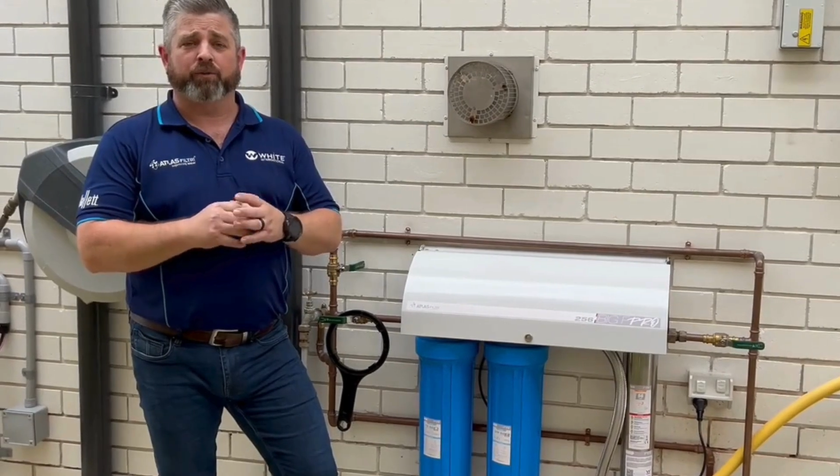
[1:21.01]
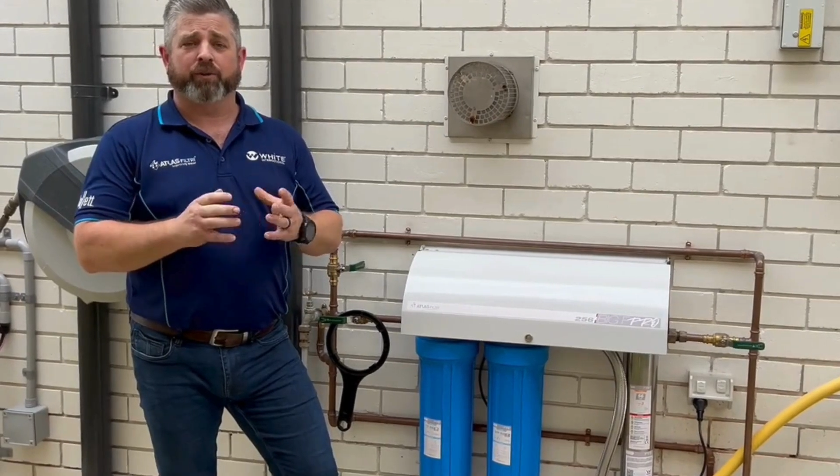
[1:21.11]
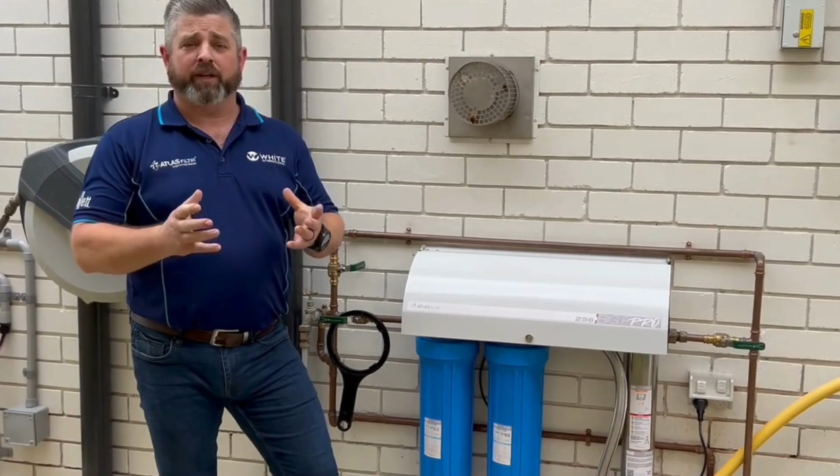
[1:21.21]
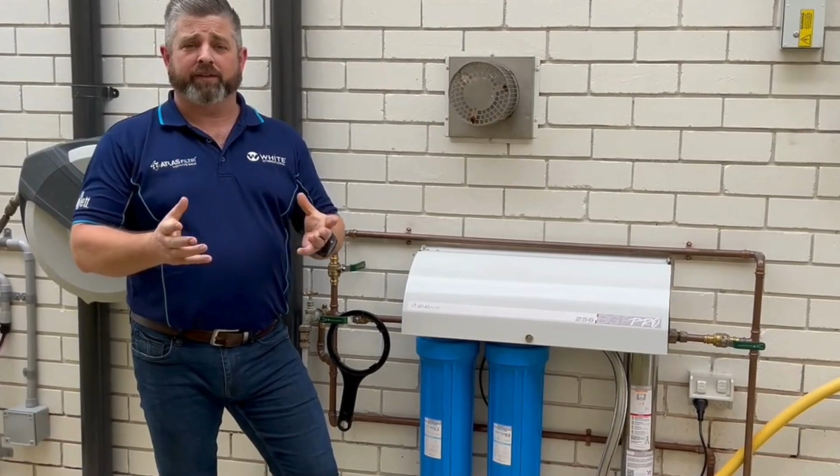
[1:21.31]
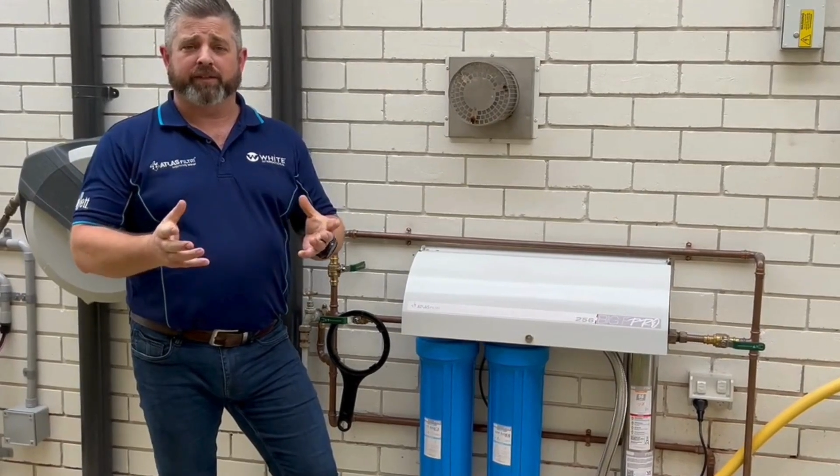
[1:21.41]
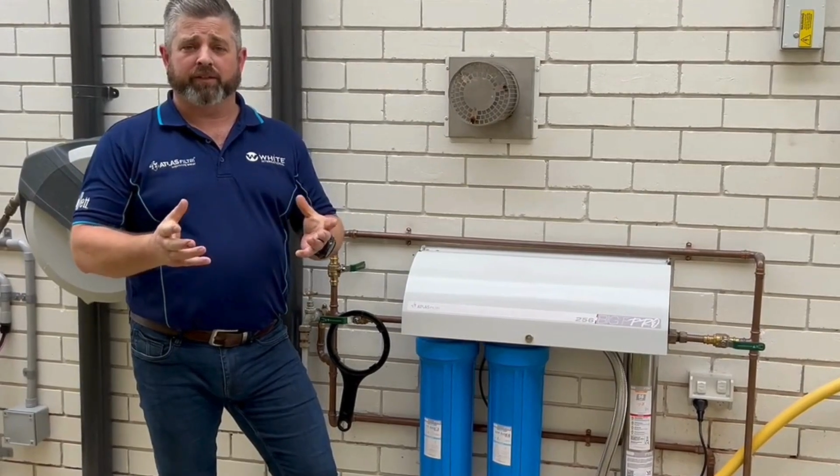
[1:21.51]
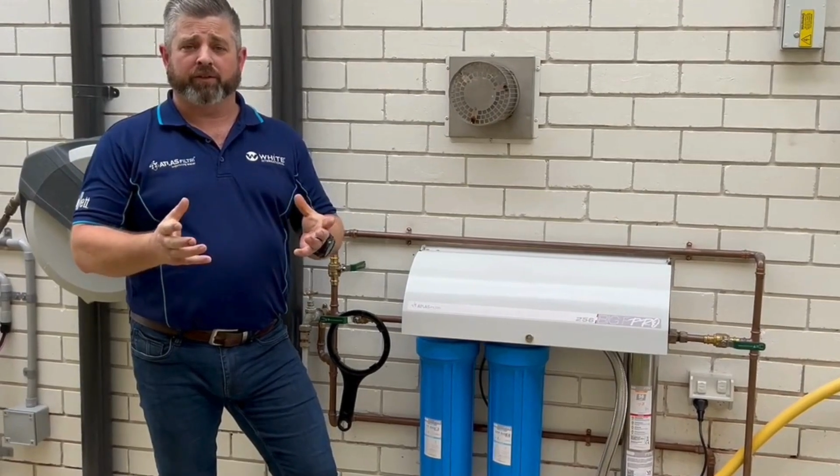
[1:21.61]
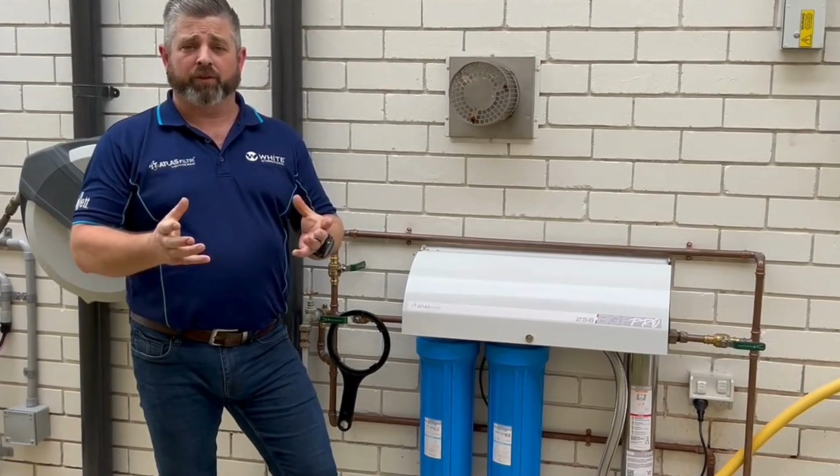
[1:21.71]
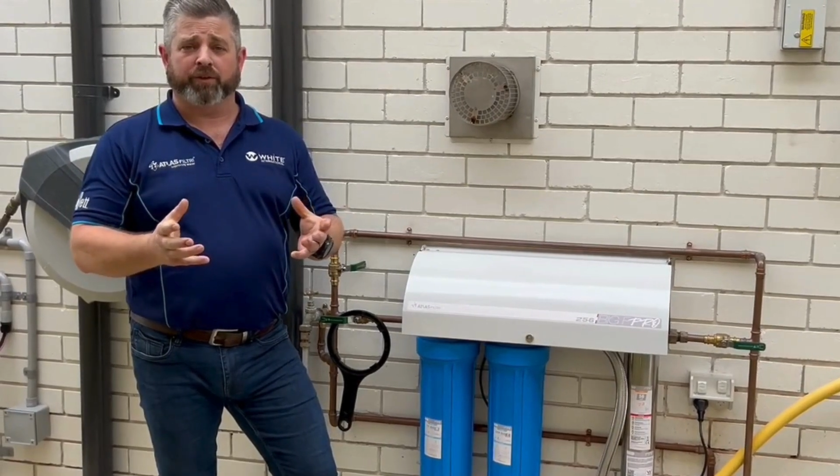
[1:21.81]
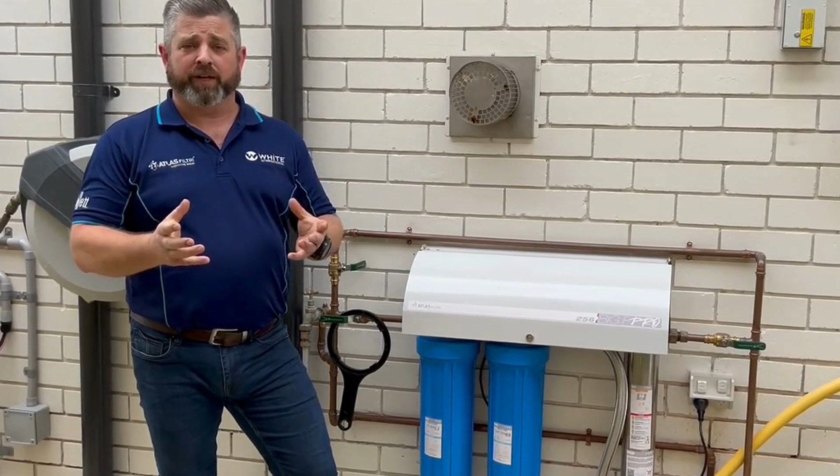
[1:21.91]
and look at our
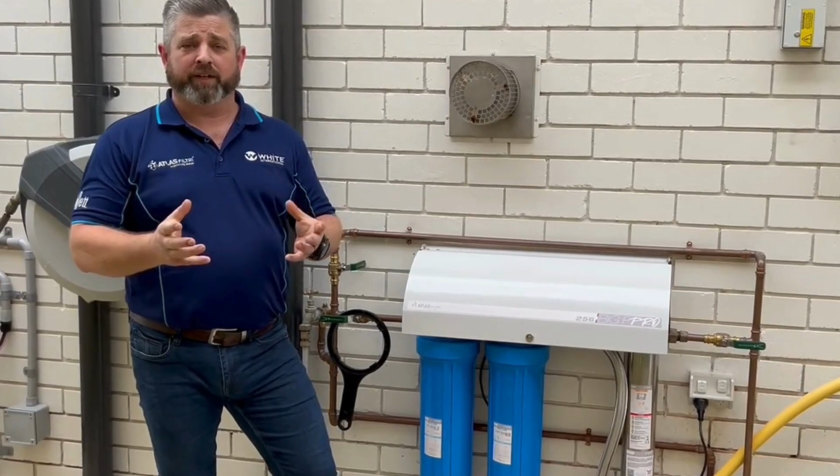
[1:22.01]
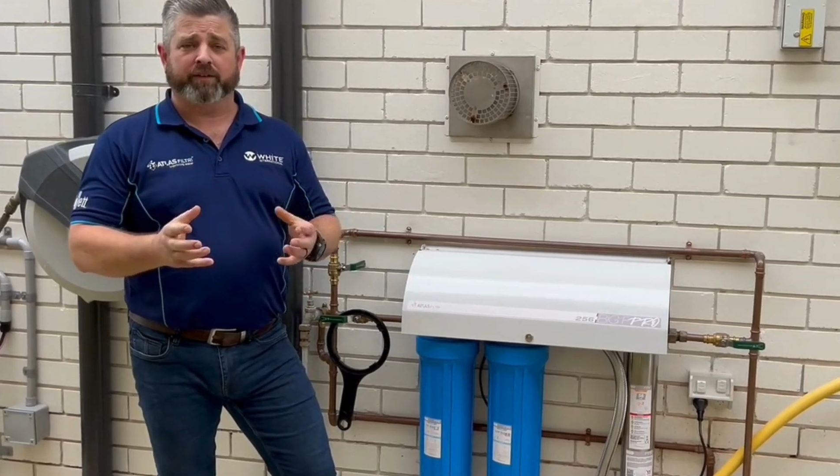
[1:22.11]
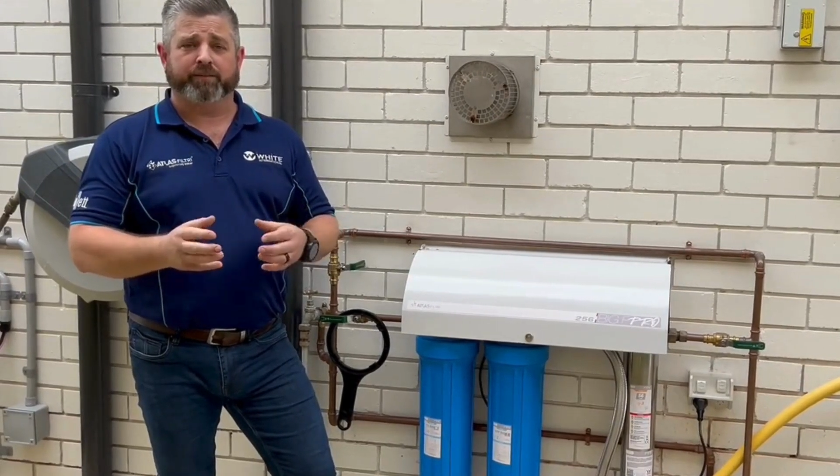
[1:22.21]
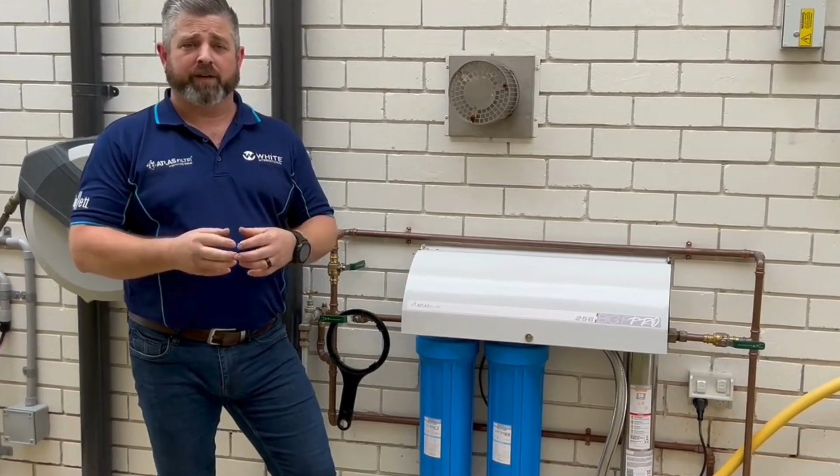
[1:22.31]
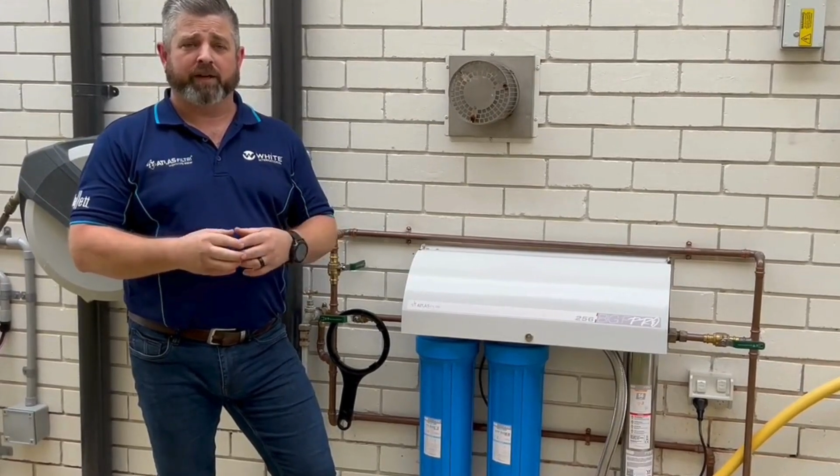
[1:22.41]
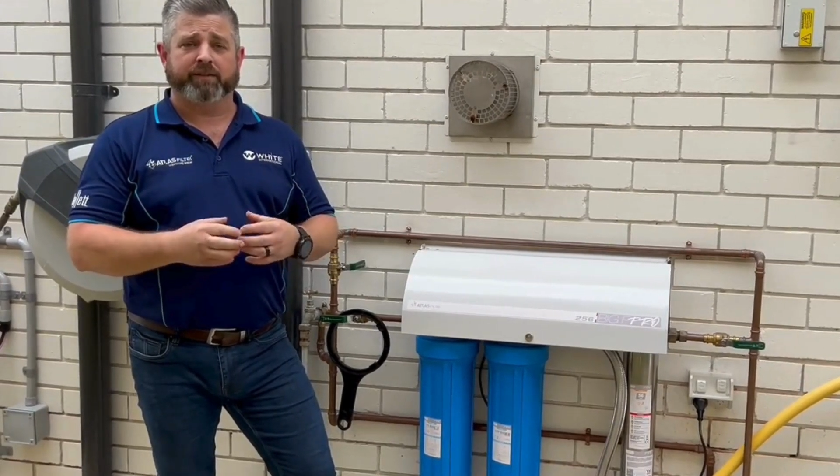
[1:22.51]
dealer locator.